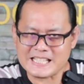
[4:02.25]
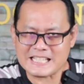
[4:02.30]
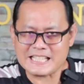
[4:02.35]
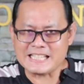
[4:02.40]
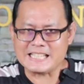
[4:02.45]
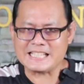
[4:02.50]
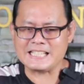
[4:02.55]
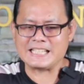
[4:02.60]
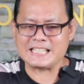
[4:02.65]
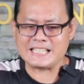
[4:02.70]

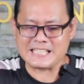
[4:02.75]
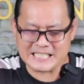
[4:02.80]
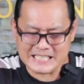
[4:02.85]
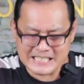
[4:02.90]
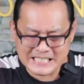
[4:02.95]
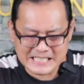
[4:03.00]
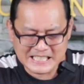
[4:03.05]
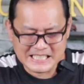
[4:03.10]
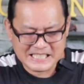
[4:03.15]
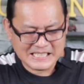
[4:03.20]
Yeah.
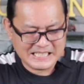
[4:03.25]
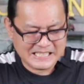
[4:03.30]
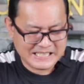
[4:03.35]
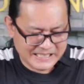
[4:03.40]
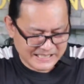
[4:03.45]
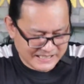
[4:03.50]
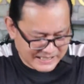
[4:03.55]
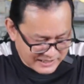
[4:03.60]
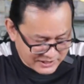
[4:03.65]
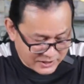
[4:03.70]

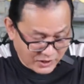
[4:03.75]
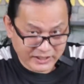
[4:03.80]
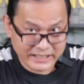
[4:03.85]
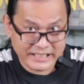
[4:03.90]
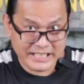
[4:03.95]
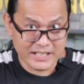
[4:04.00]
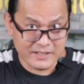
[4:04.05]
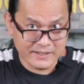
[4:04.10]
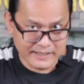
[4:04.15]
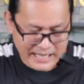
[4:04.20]

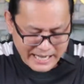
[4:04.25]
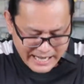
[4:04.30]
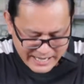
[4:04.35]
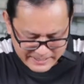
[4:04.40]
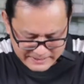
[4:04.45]
Don't kill it,